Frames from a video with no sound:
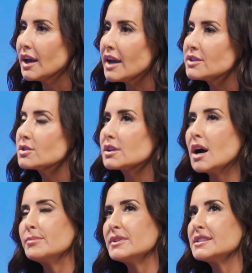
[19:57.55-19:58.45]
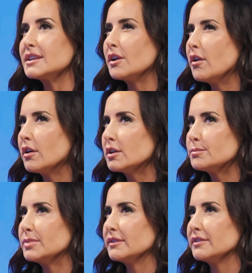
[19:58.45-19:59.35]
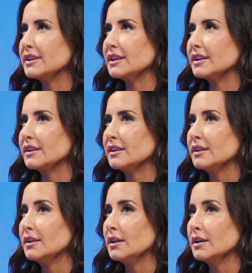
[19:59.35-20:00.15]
And so the companies that aren't pivoting,